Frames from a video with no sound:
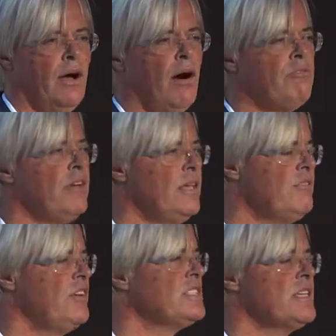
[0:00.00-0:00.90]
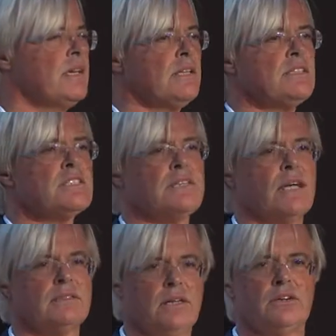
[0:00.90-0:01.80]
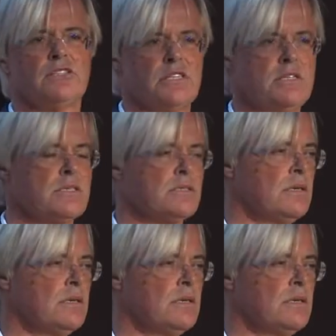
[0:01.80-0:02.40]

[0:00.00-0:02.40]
of investing in these technologies